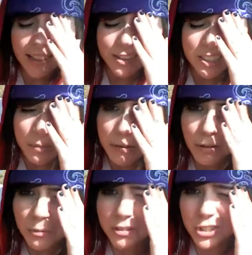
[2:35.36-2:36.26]
There's something
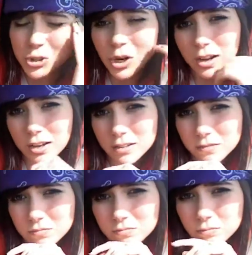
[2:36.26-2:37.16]
wrong with the truck.
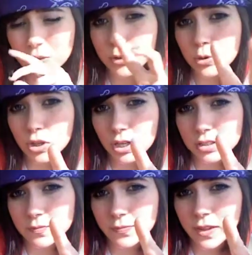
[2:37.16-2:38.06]
We have 2
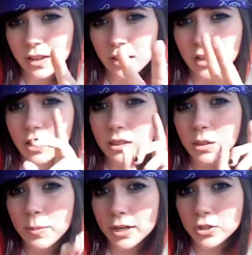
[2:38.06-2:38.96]
trucks.
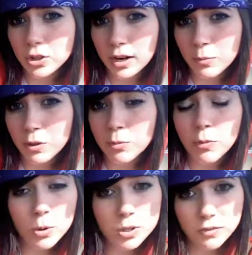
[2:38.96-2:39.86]
The big truck with
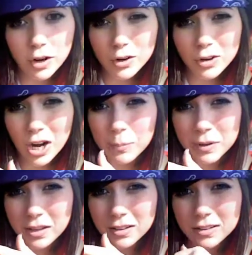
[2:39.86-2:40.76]
most of our crap
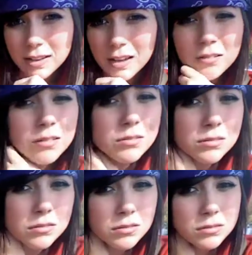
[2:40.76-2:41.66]
in that
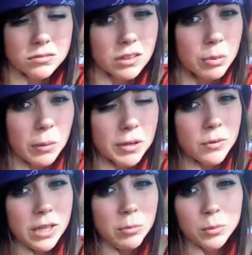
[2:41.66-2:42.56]
we probably
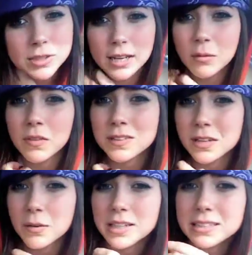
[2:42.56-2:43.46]
don't need, but we're taking with us
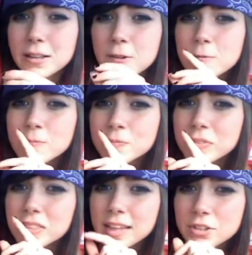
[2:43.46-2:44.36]
anyways.
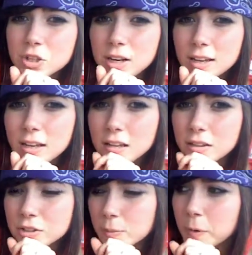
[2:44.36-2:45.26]
That truck,
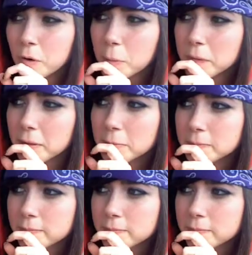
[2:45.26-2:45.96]
there's something wrong with it.